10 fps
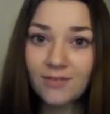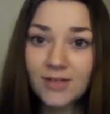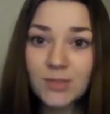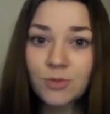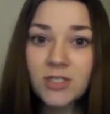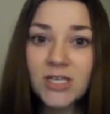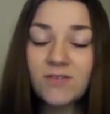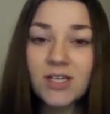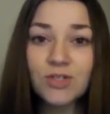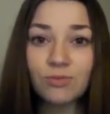is perceived
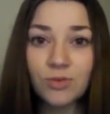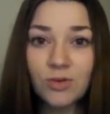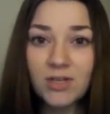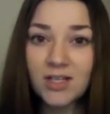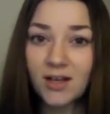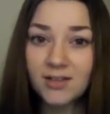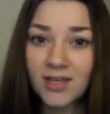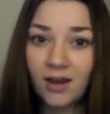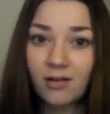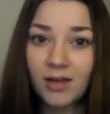as rude and
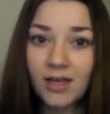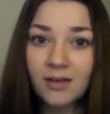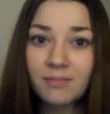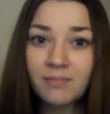uncaring.